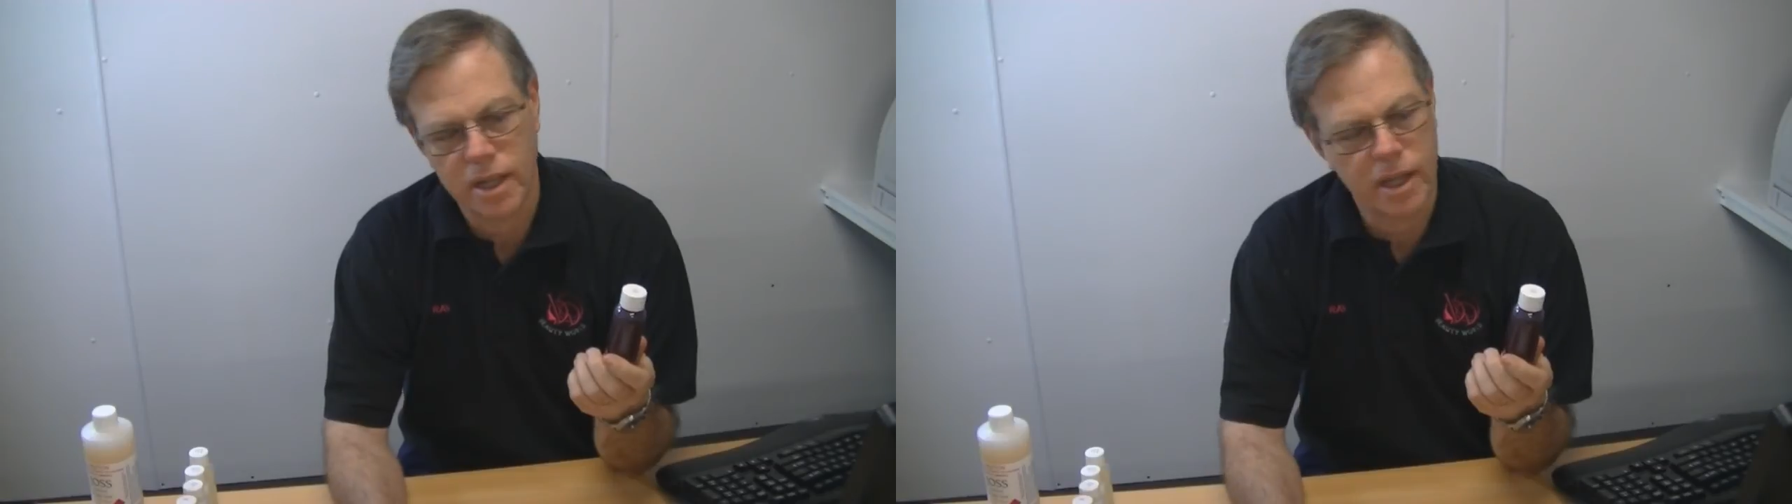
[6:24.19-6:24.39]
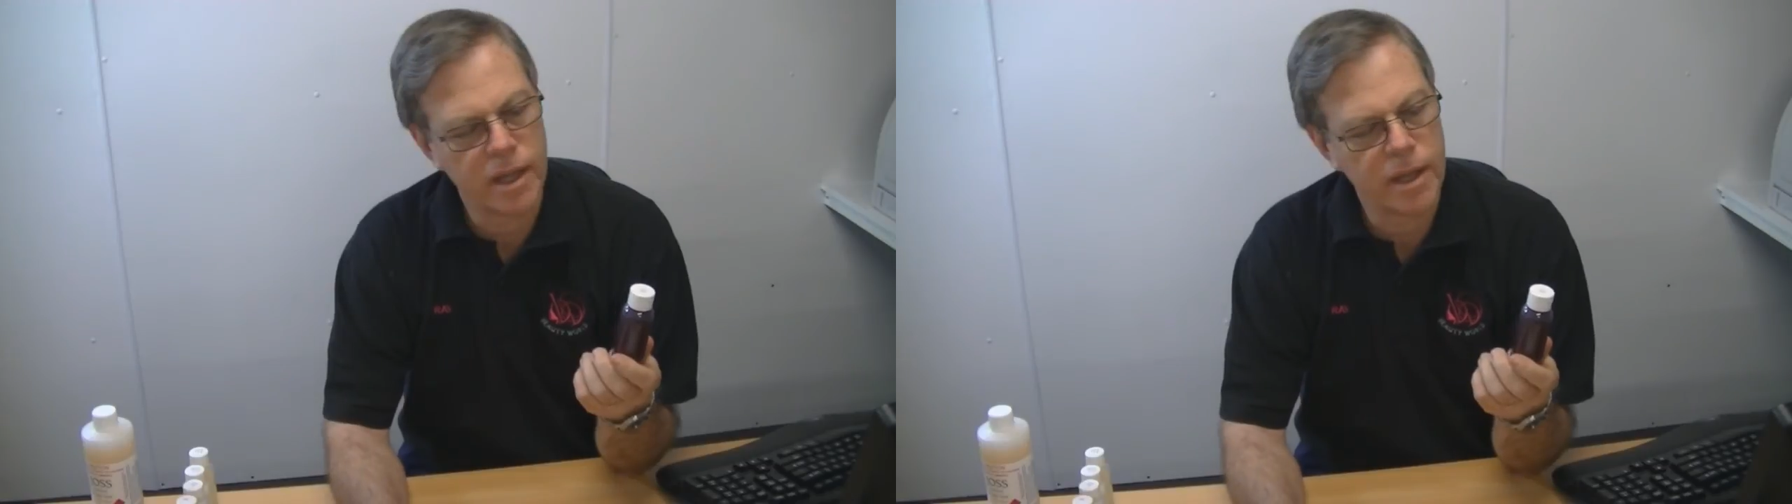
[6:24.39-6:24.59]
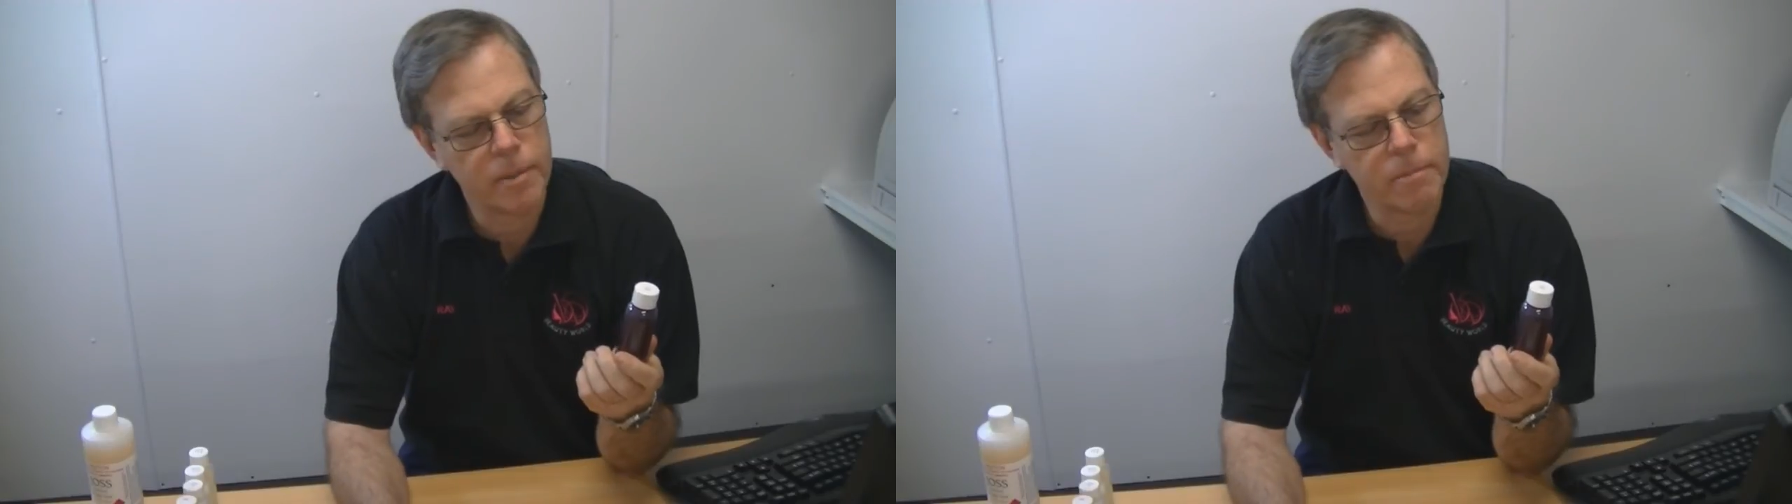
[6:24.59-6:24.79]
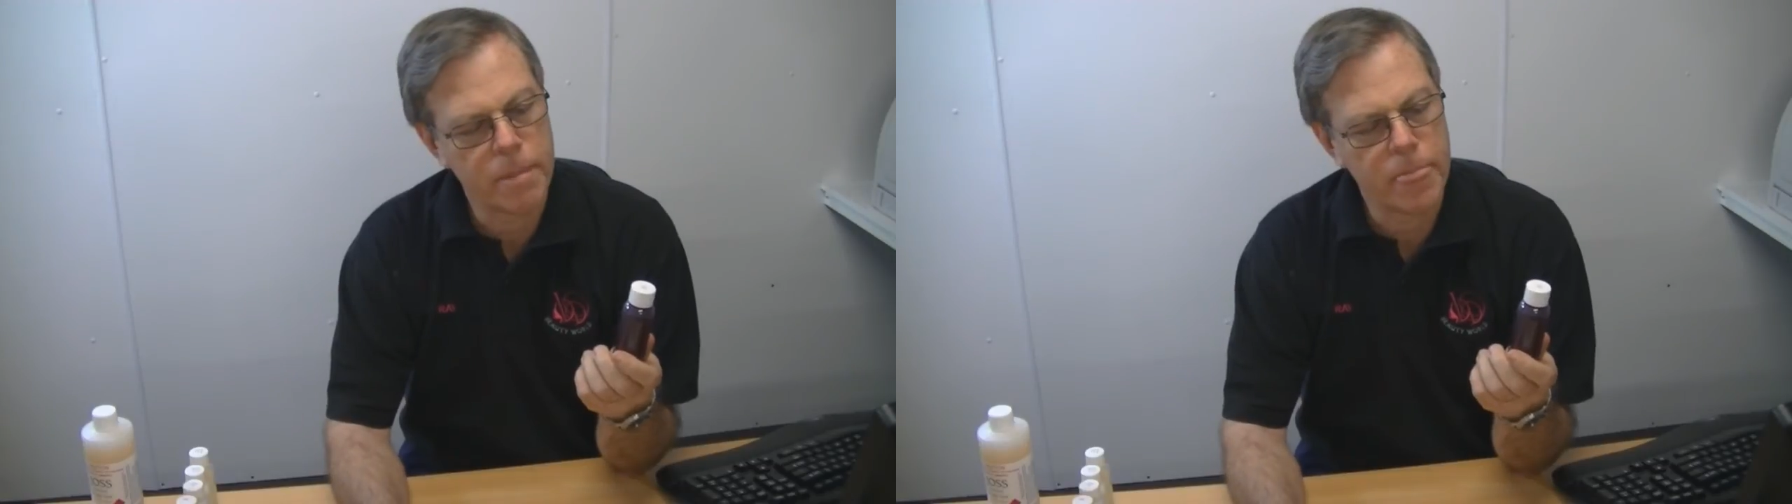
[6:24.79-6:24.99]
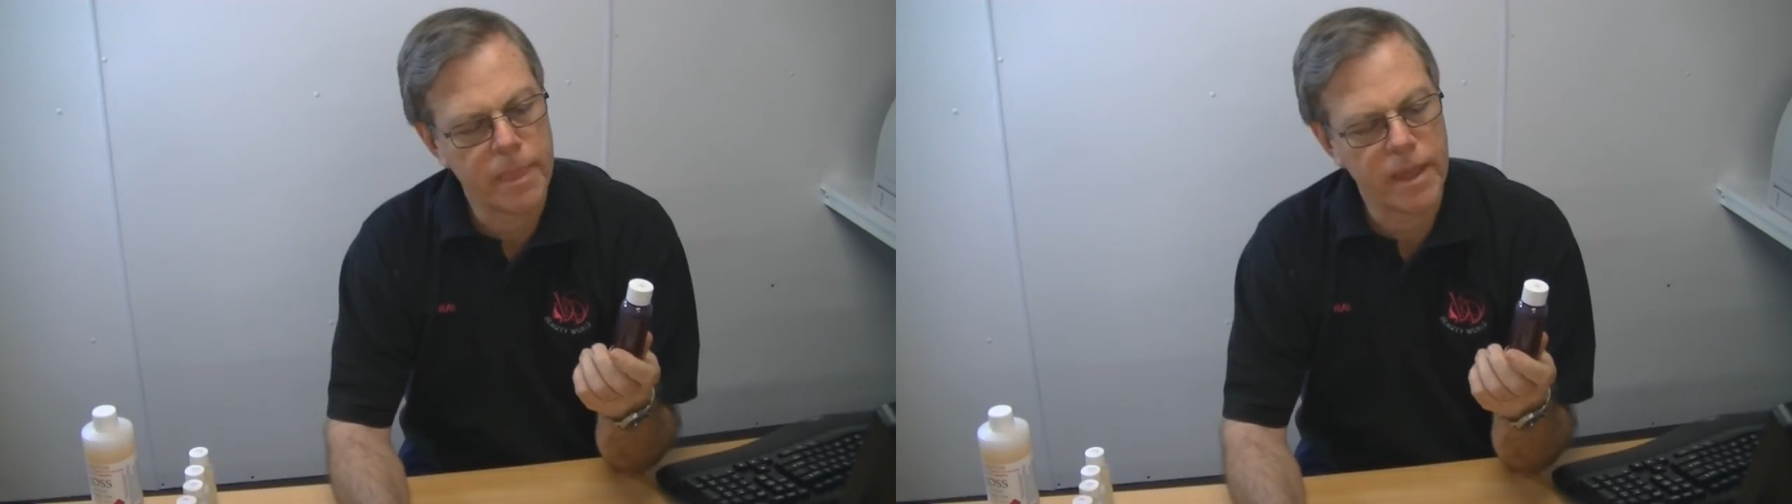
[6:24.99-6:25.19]

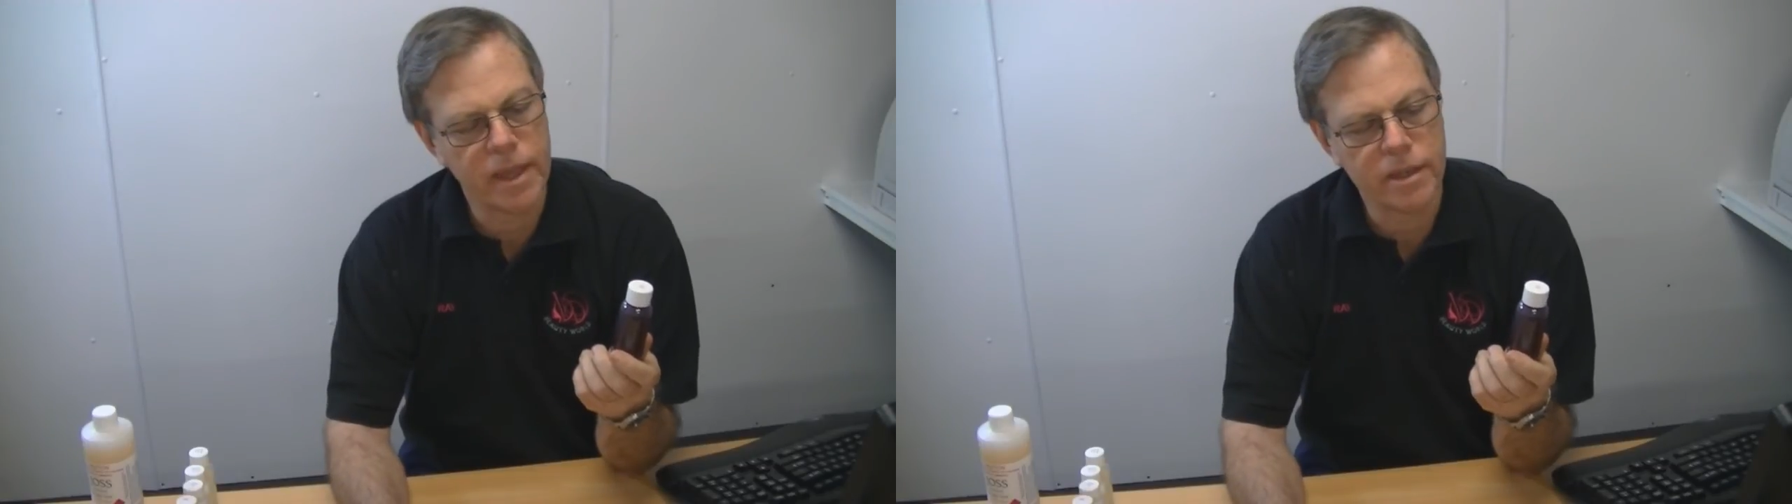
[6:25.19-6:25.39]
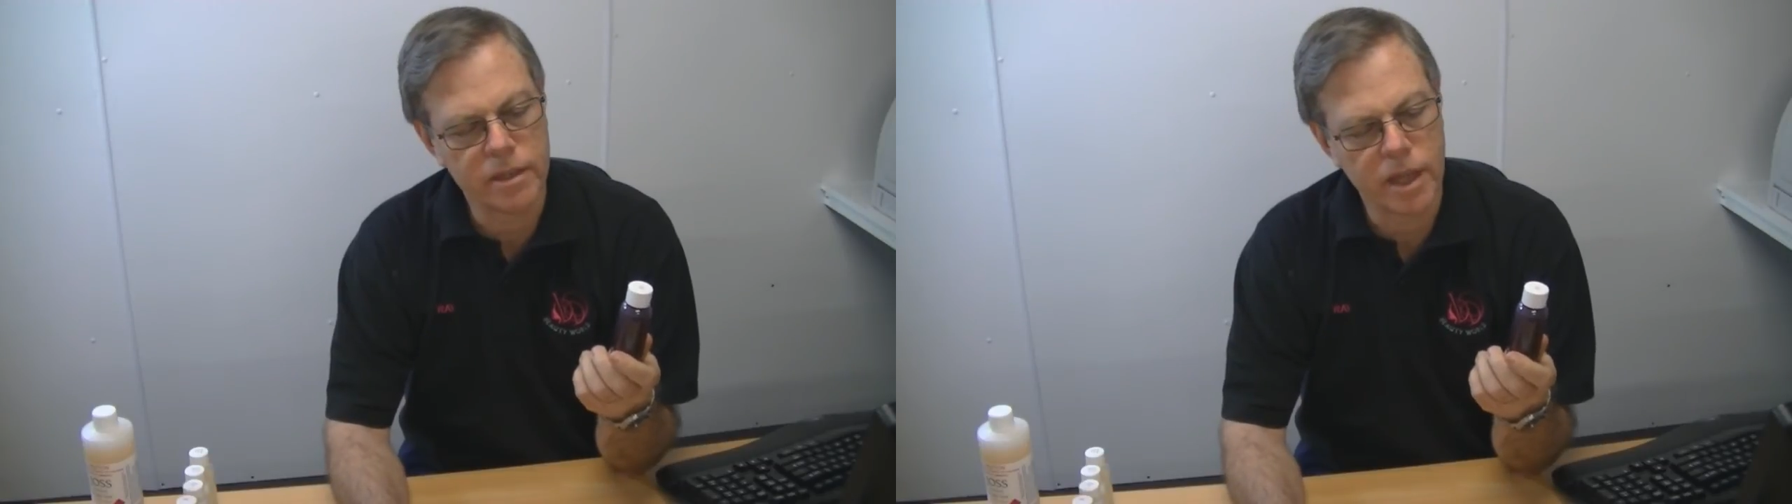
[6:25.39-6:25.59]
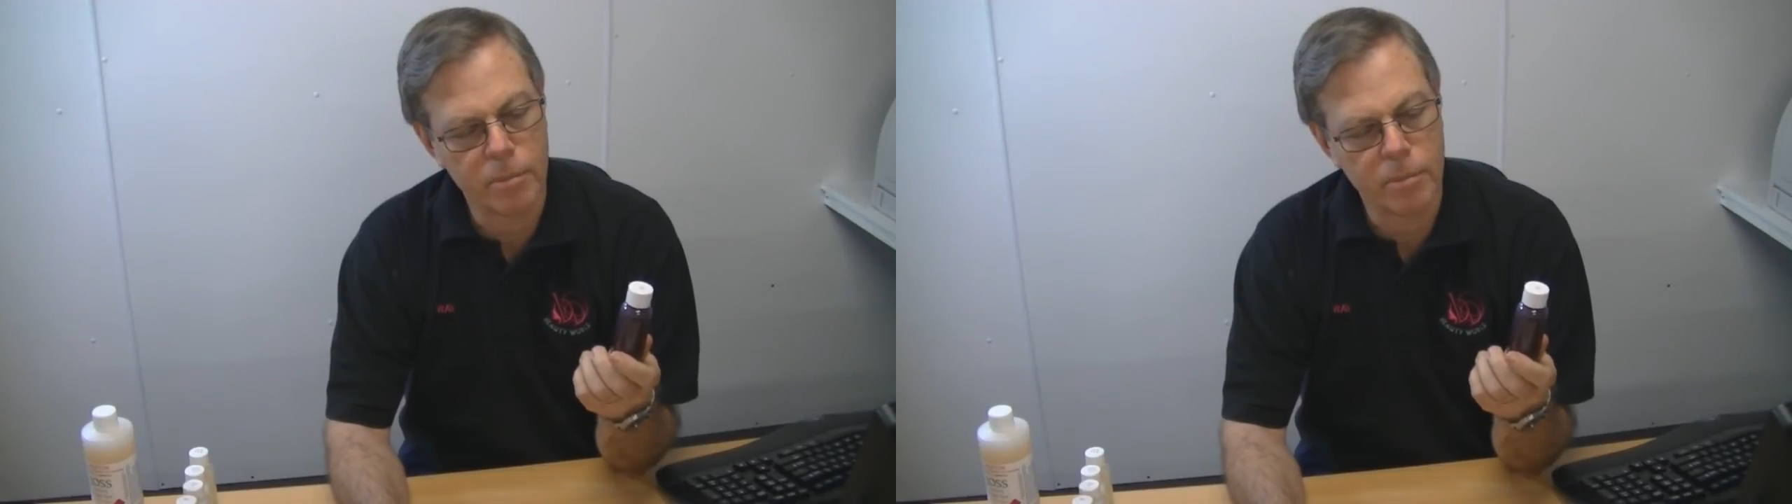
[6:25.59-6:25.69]
and